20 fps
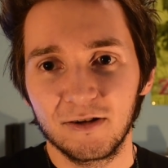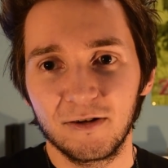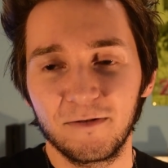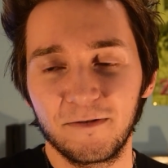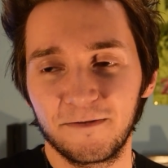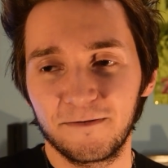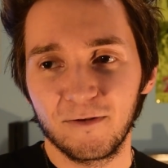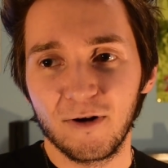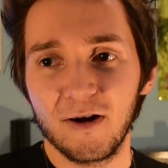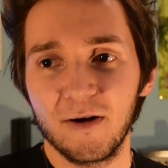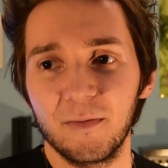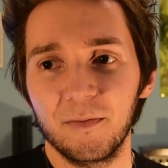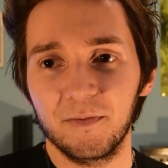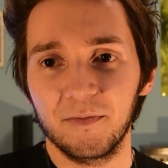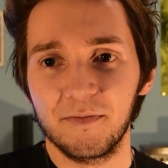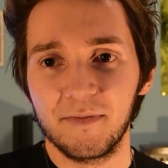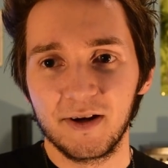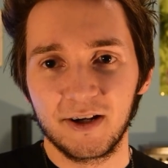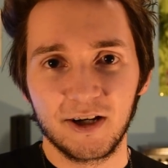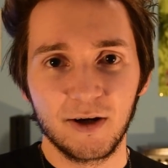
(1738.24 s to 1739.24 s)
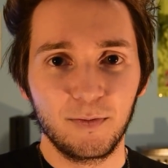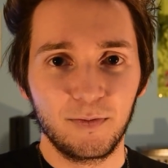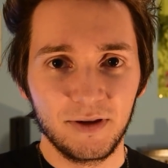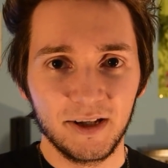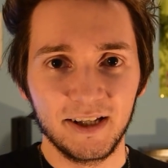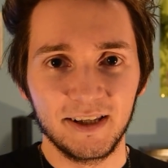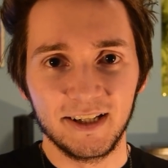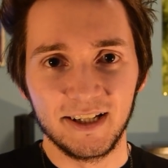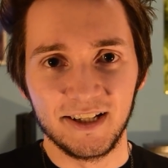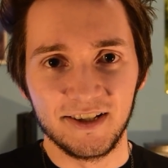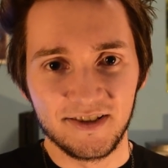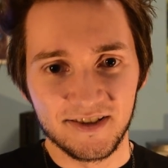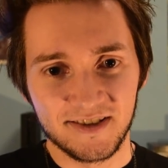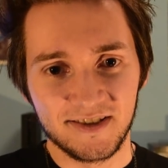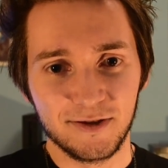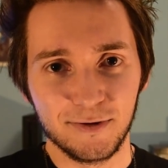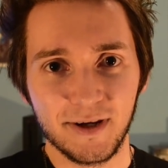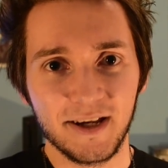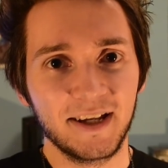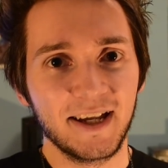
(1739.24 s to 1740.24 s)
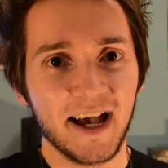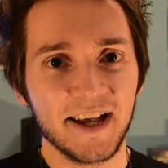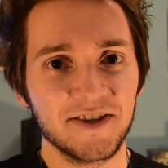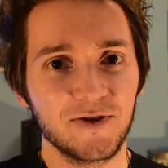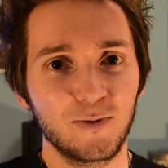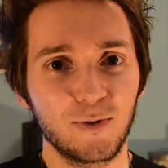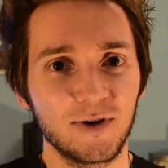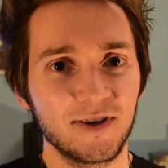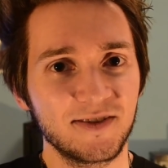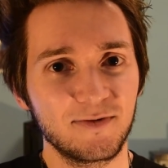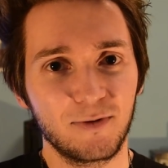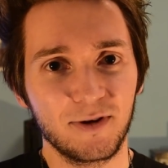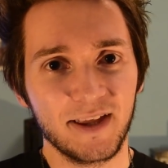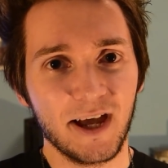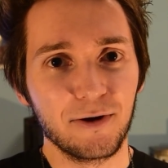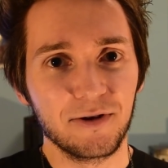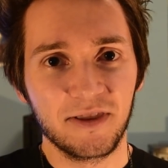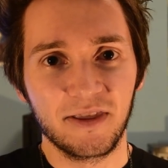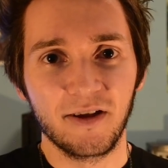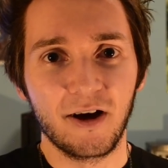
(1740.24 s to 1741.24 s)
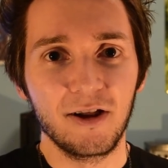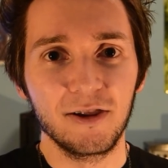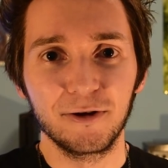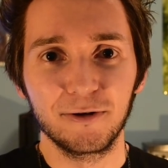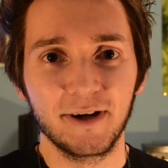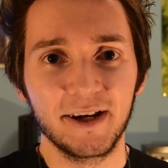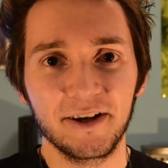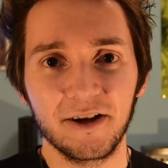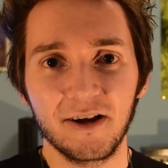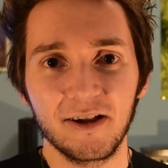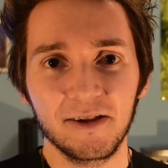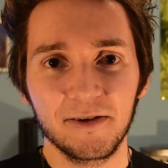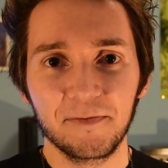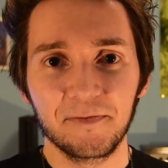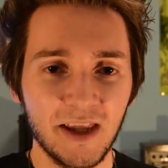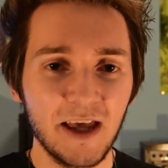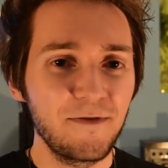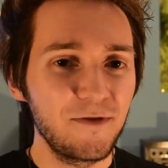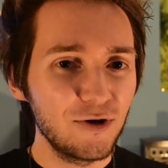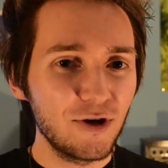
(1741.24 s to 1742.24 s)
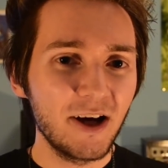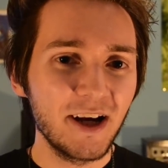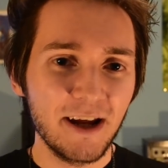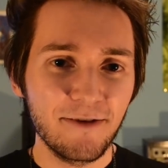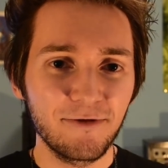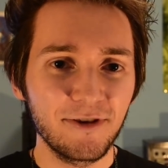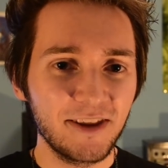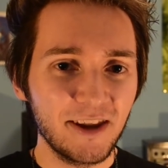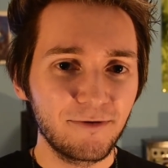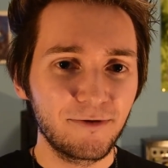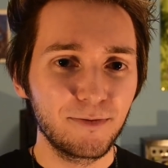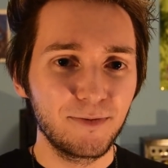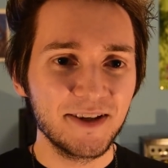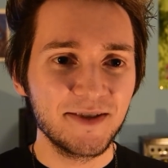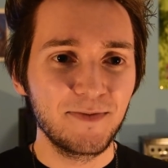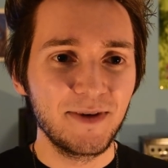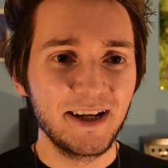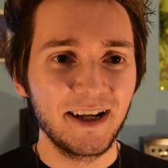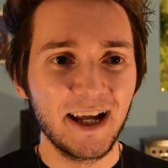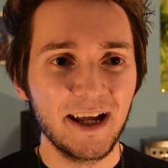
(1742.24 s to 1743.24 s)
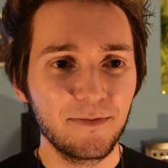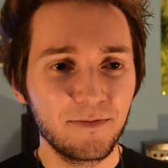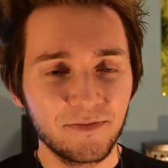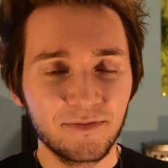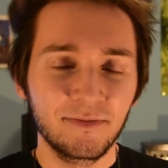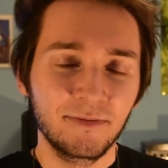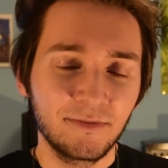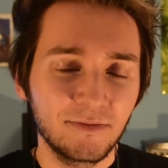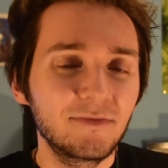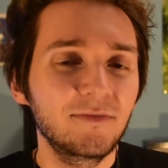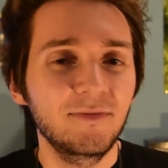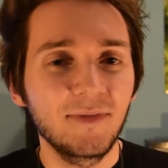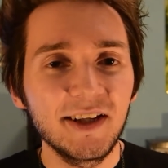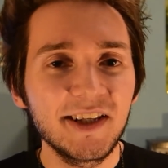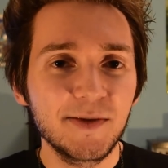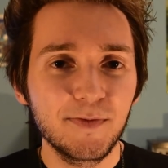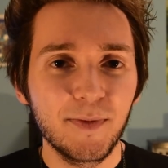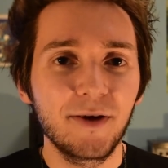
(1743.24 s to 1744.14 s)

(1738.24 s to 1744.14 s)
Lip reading: from completely just doing Castle Wars without Thaler at all. If you got everything from this minigame, it's